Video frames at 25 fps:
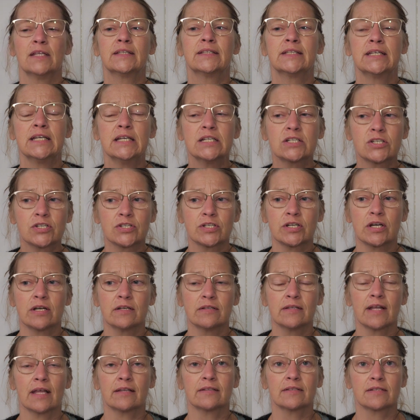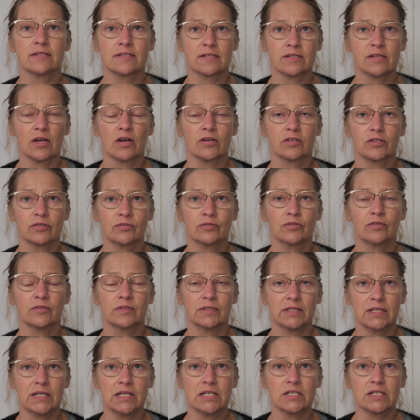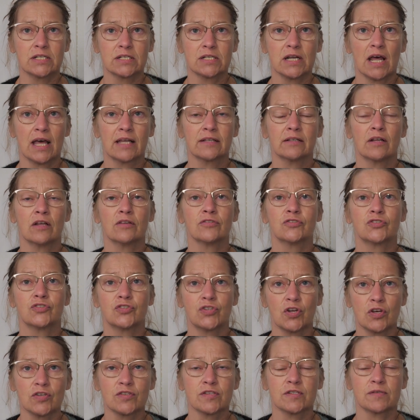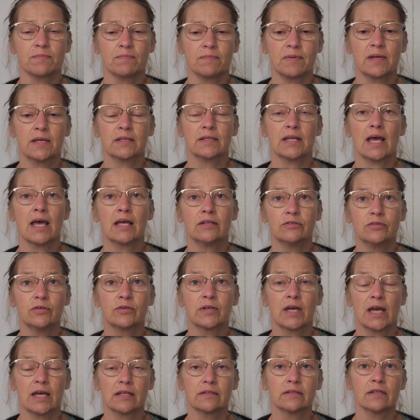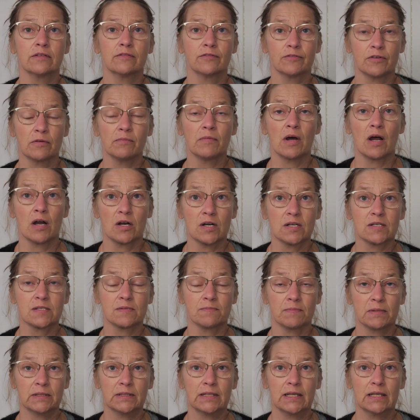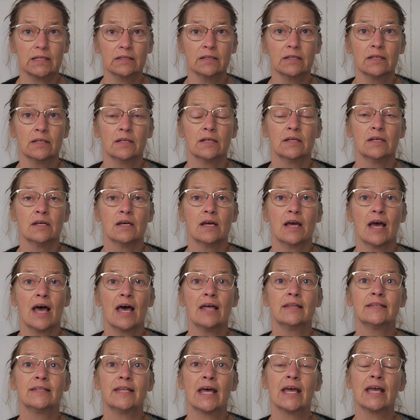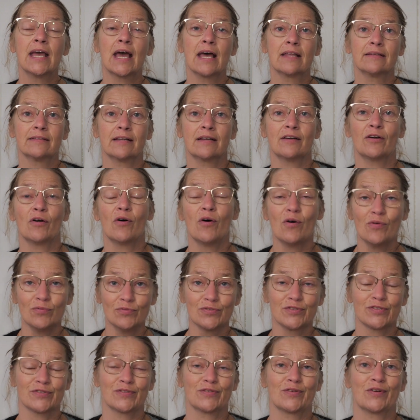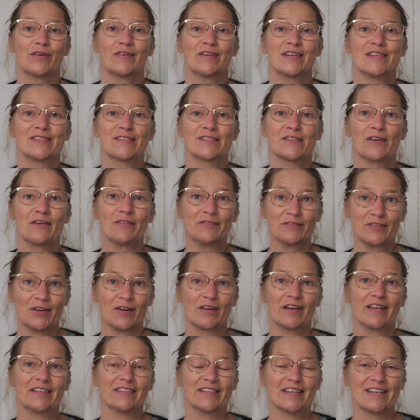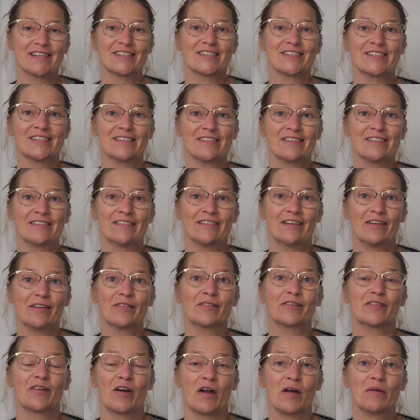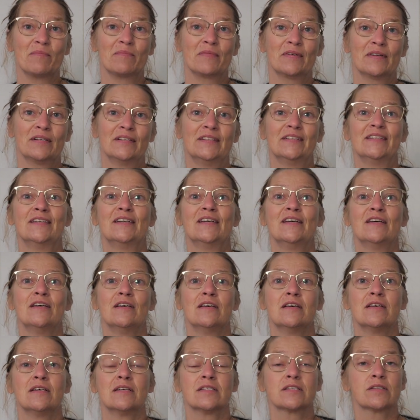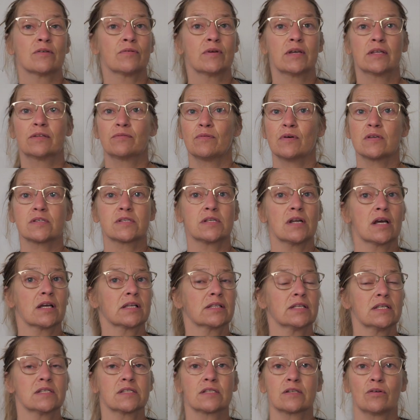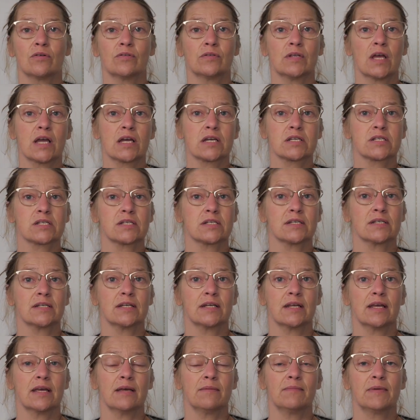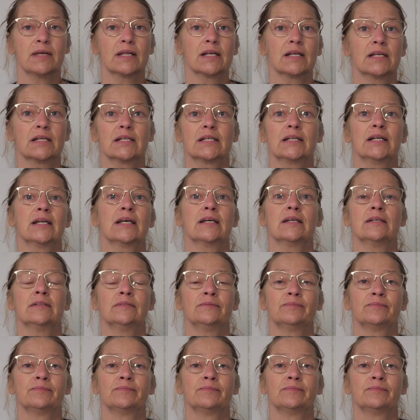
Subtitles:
teacher that started to teach had just been educated from Alex Medin, and they had their own stories of drug addiction or crime. So it was like this connection immediately.